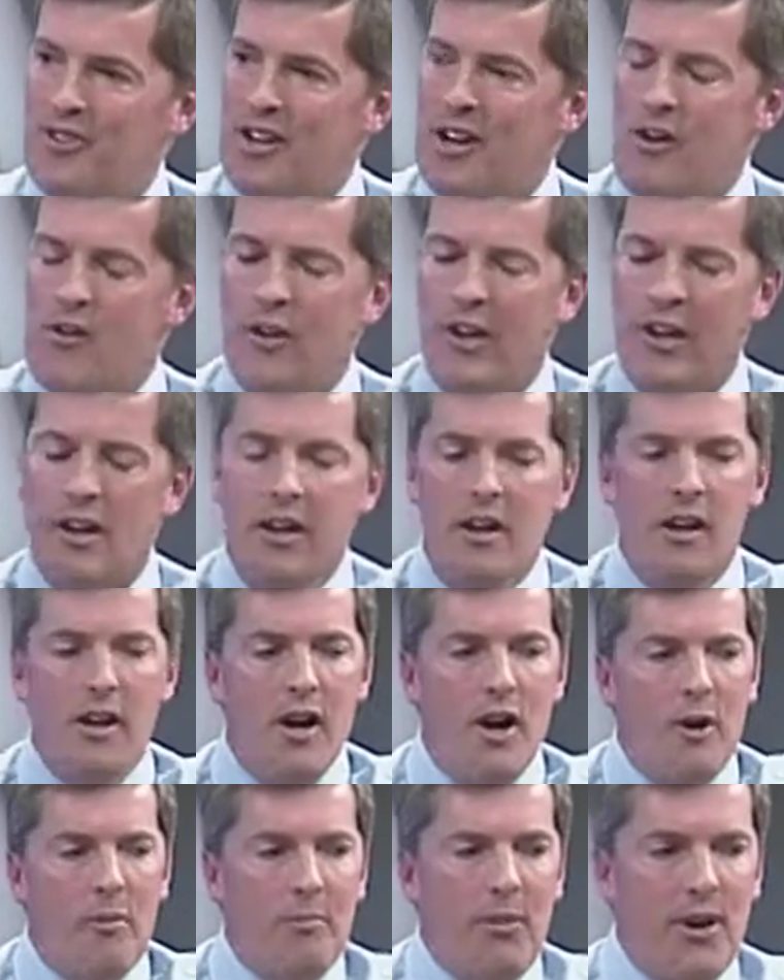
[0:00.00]
scouting,
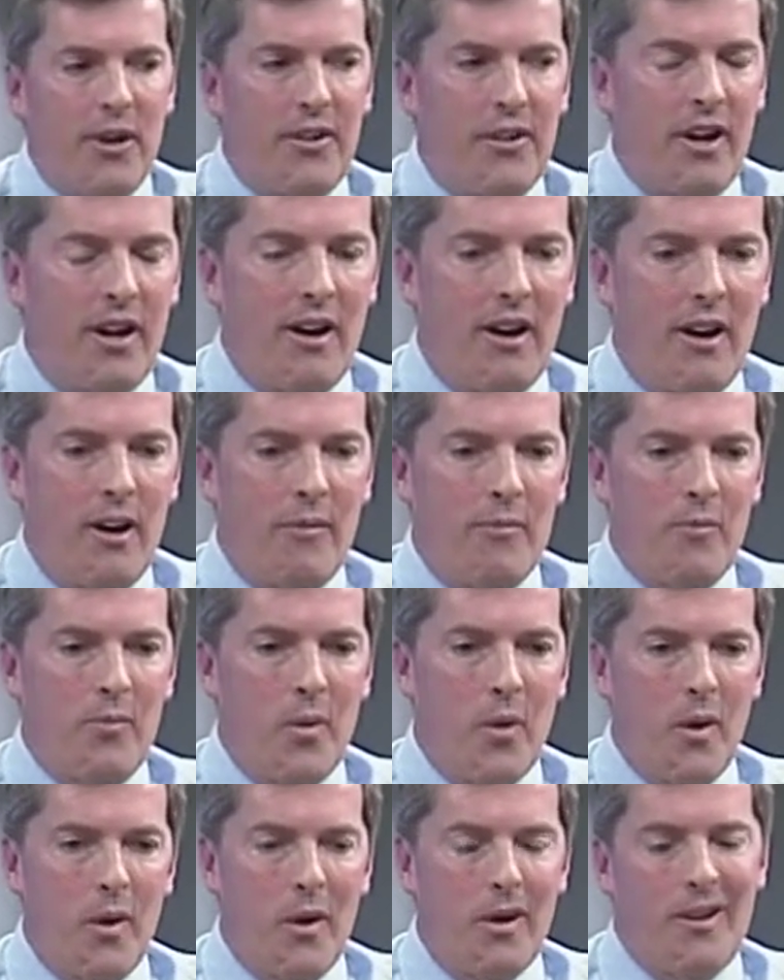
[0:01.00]
but um,
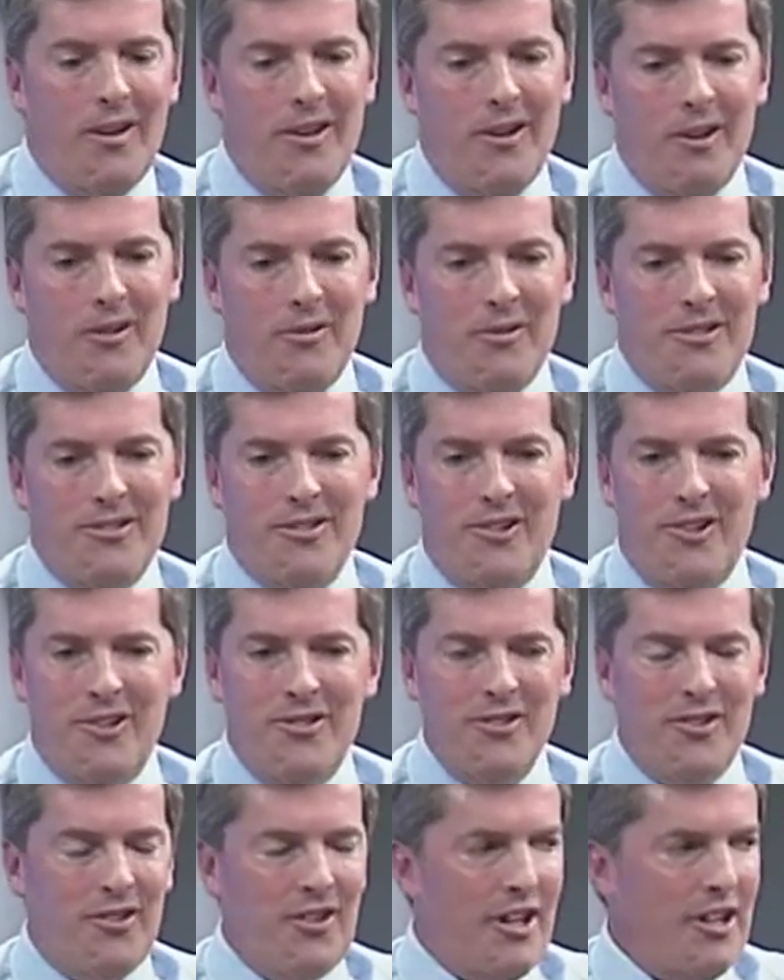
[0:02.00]
you know as long as
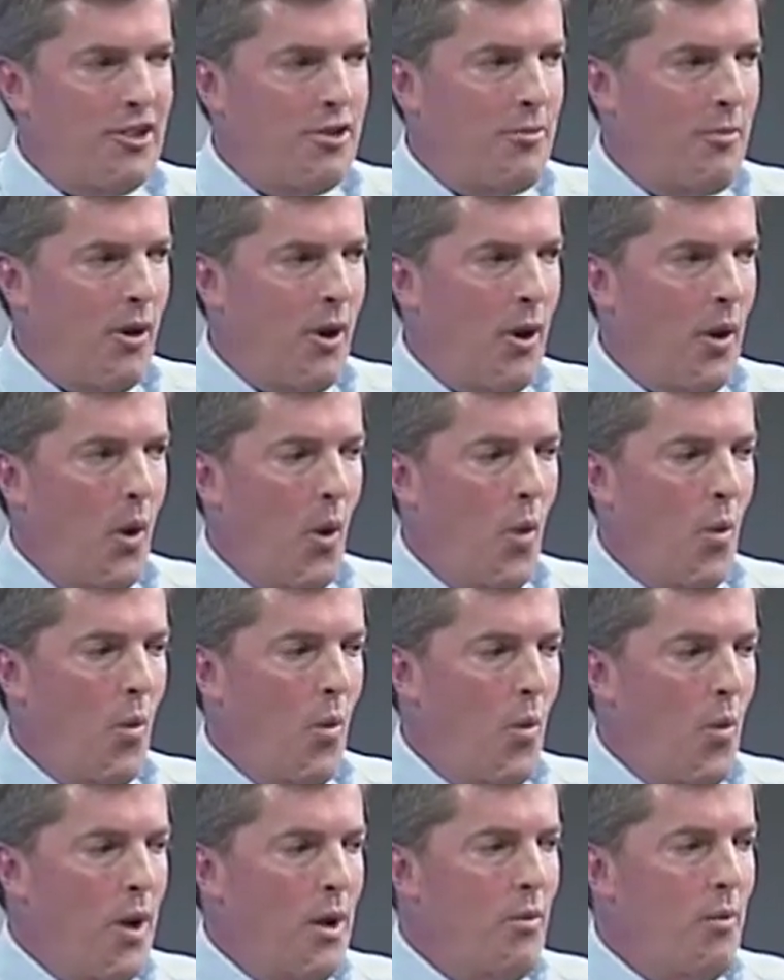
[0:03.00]
you touched upon it,
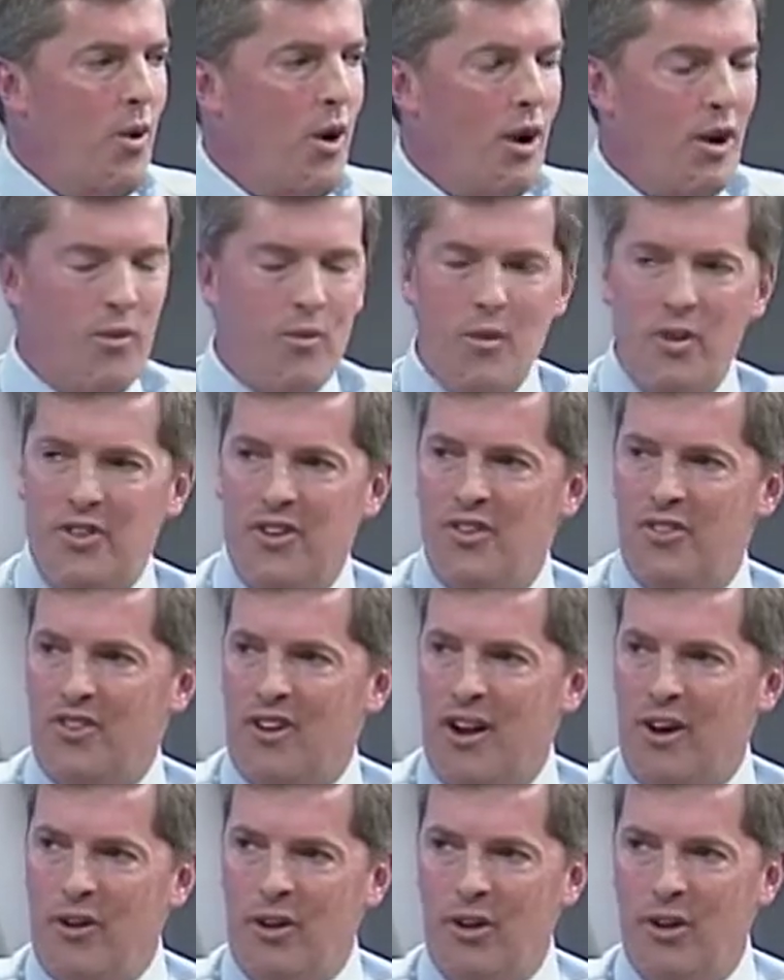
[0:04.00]
we work with the
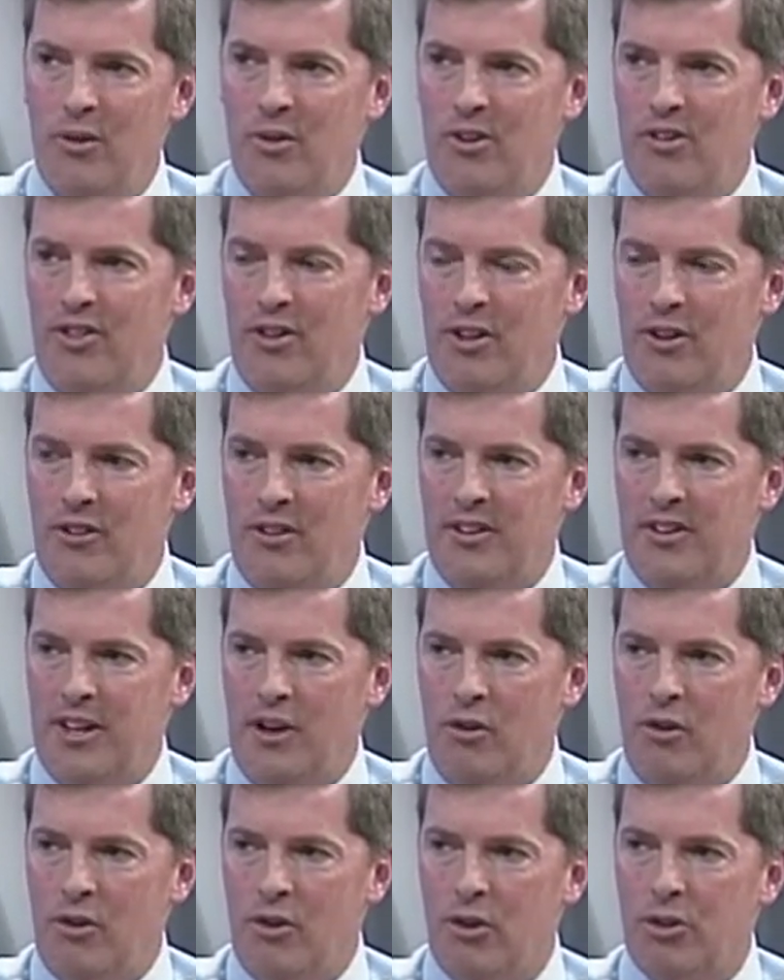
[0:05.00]
scouting units here in
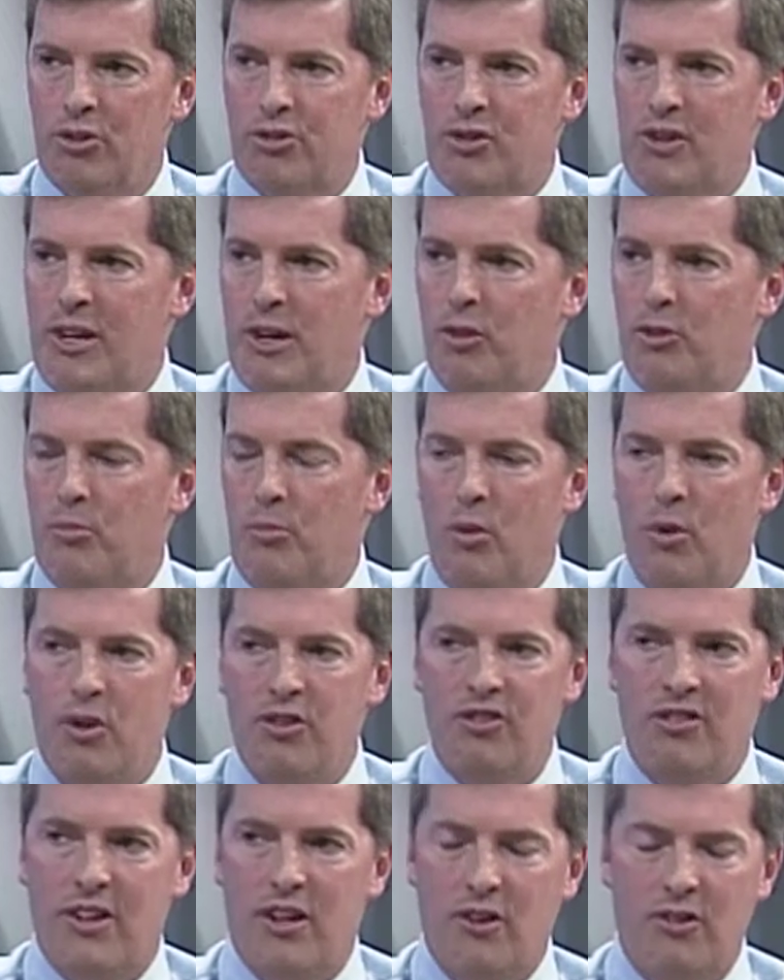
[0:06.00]
town, Girl Scouts, Boy
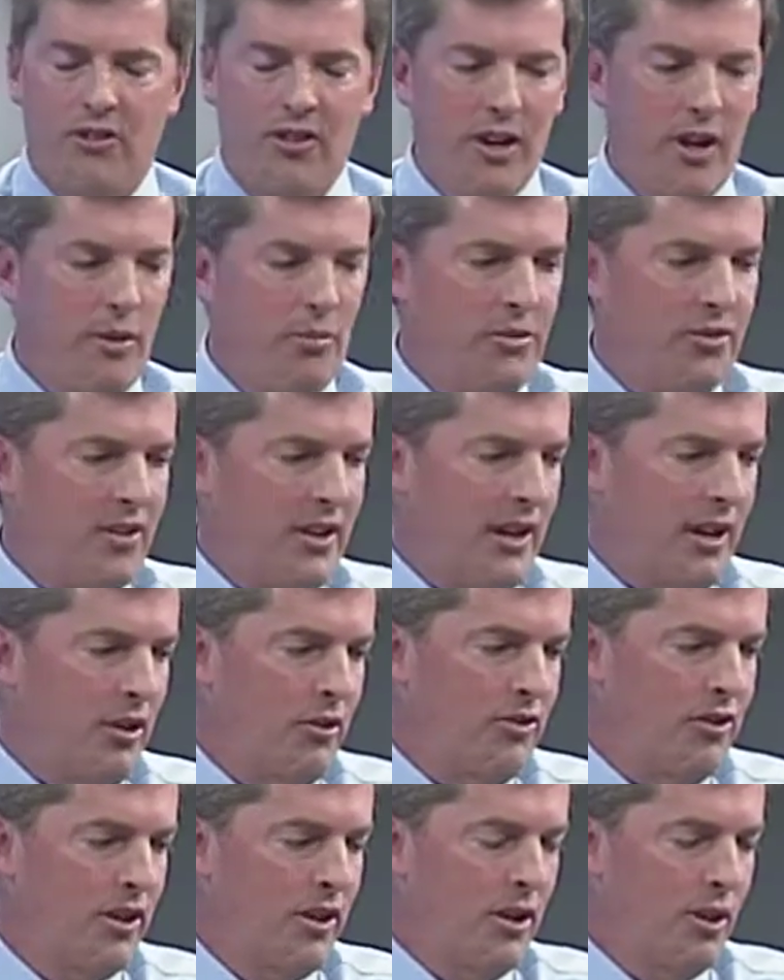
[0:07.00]
Scouts, Cub
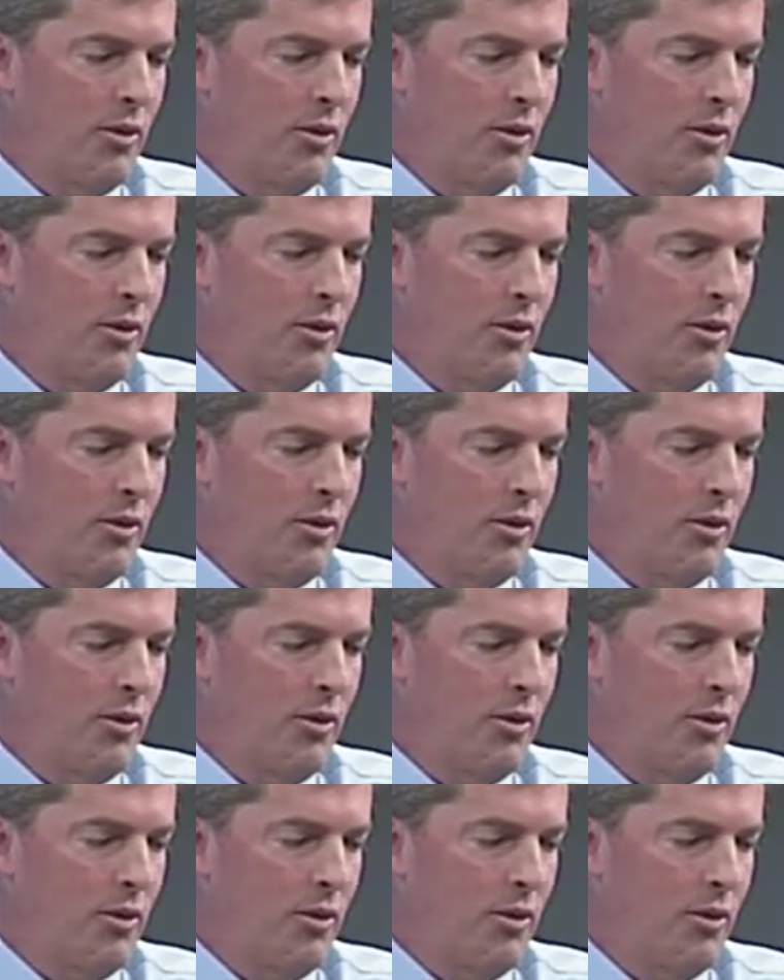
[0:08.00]
Scouts.